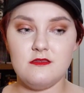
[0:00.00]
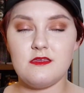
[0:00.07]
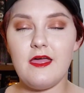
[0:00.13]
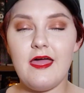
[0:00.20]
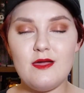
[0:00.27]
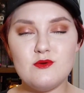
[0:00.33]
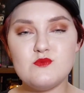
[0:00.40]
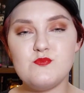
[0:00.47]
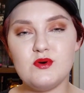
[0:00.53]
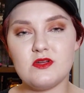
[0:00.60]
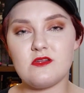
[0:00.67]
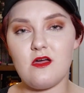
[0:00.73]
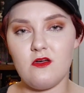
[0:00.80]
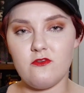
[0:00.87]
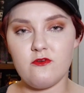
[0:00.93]
I would put
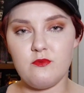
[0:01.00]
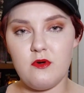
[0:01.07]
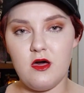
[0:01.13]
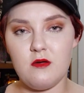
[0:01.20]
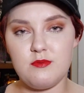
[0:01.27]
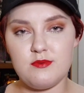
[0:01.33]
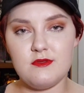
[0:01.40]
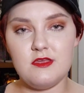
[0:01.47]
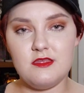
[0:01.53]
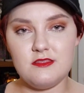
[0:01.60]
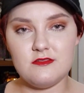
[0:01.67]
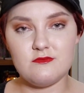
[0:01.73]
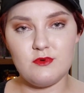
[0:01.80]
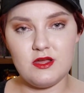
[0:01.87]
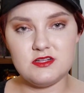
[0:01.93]
ColourPop in
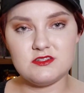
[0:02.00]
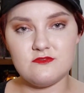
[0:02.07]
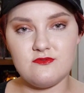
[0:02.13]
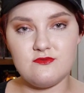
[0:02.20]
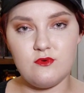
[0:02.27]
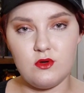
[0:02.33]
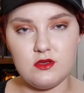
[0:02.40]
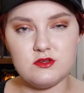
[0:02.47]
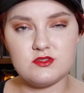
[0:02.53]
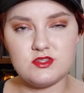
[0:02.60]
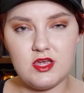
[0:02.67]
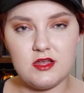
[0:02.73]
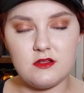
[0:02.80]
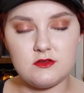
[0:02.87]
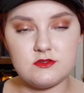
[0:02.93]
the range of foil
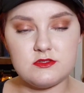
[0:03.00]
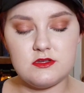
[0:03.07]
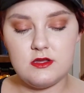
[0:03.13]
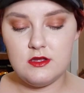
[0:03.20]
shadows,